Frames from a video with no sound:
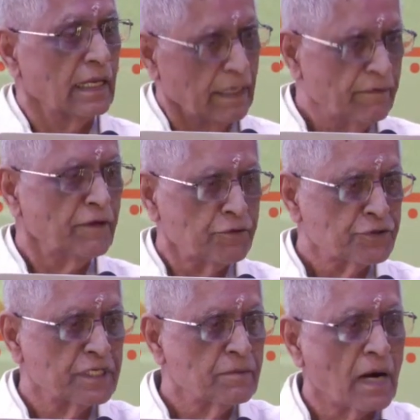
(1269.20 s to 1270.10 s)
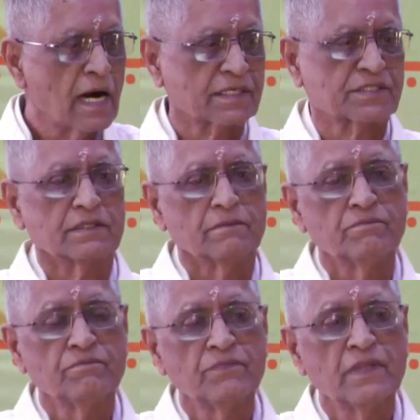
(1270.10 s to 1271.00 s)
Even if you see Marx,
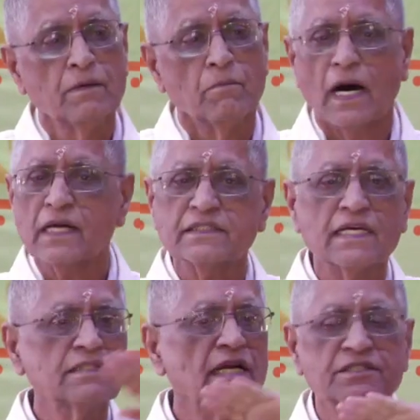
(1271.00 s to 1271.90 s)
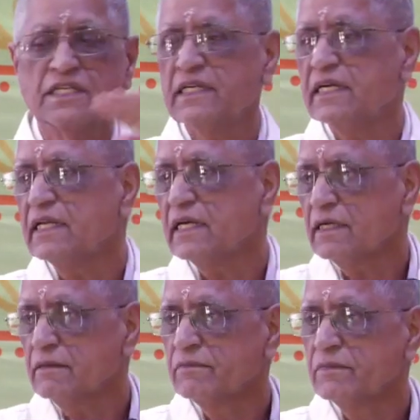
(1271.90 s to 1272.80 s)
Marx has not seen
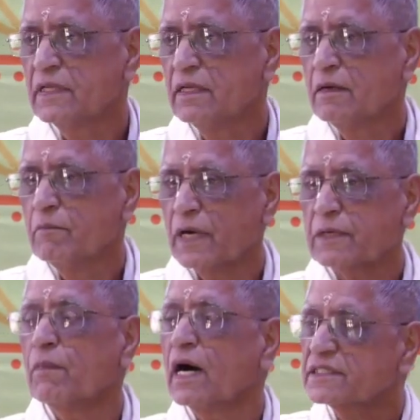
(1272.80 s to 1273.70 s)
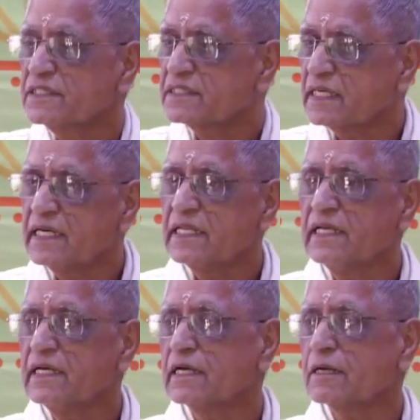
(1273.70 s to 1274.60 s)
India, but Marx is read
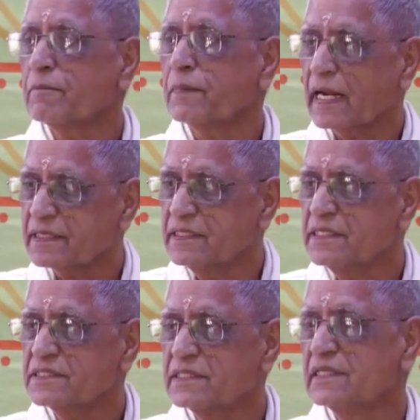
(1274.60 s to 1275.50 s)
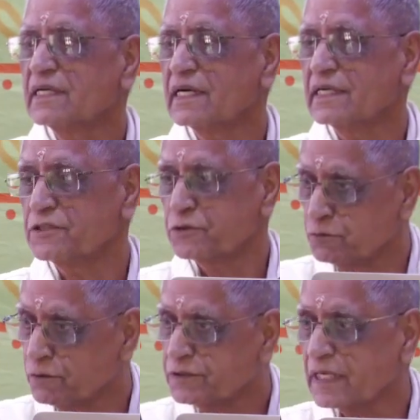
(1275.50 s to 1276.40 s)
here, practiced here, his
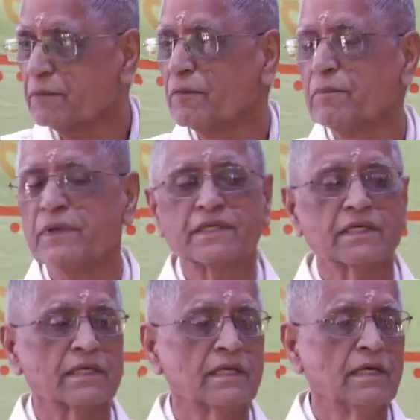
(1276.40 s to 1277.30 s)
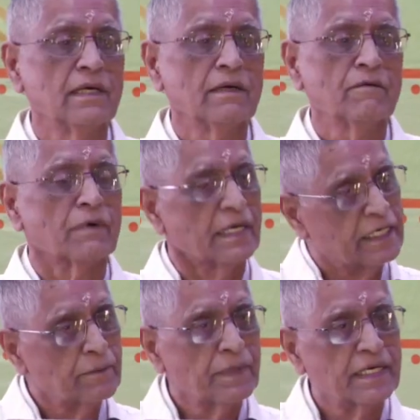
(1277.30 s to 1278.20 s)
tools are implemented for
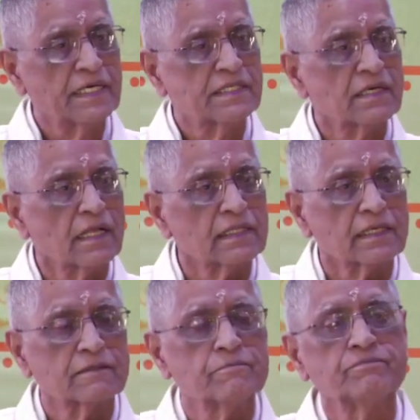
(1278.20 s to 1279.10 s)
interpretation, all that.